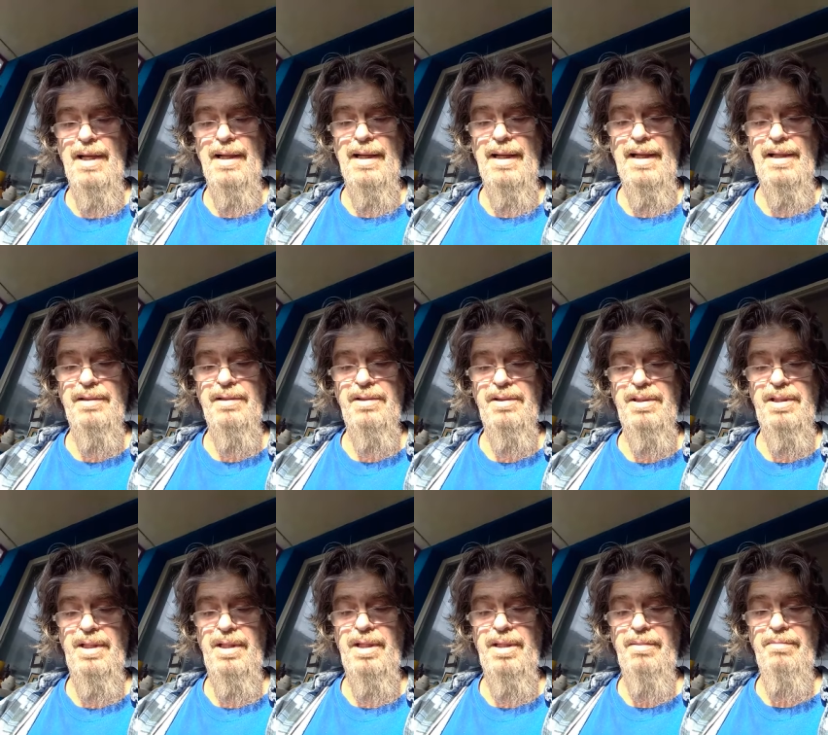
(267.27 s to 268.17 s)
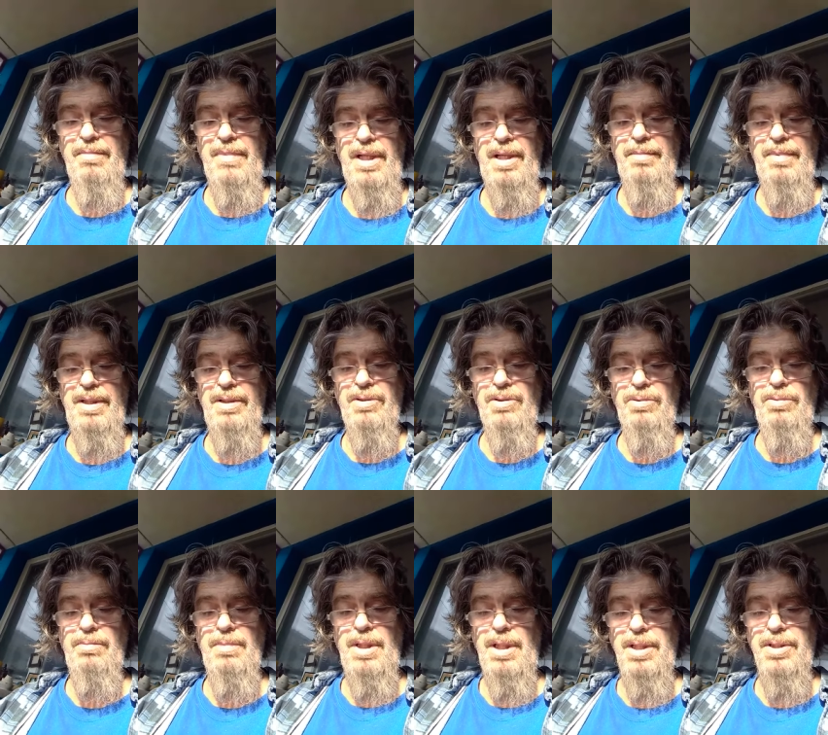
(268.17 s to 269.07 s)
I got to thinking maybe
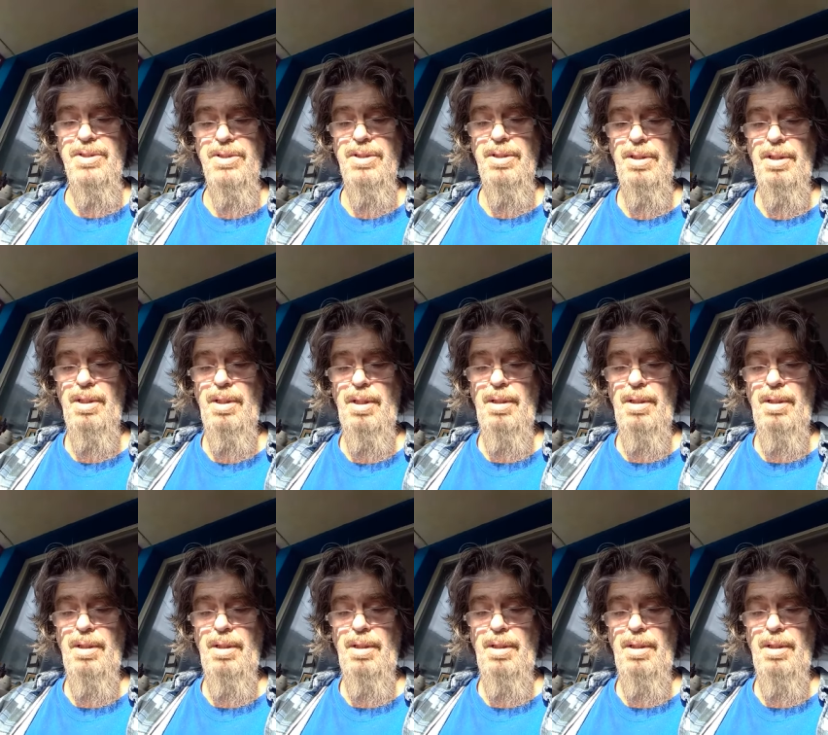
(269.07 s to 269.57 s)
too much.